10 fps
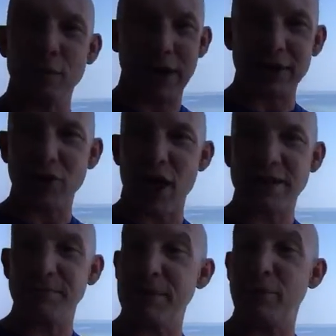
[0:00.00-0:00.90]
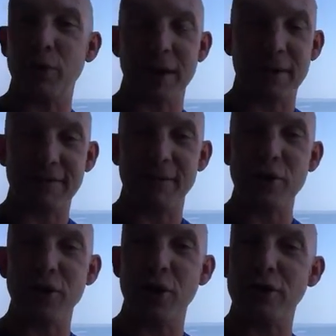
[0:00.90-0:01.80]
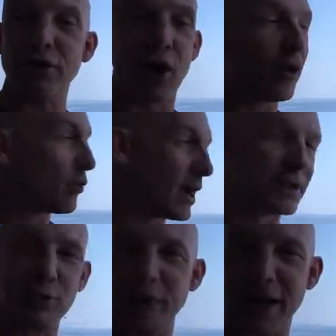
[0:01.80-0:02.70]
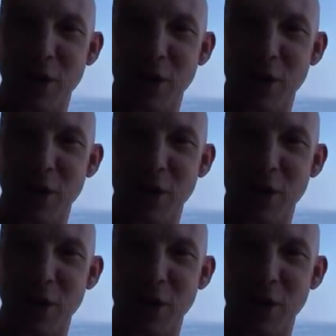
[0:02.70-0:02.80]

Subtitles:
from when I talk to people, when I make phone calls, all the way out to when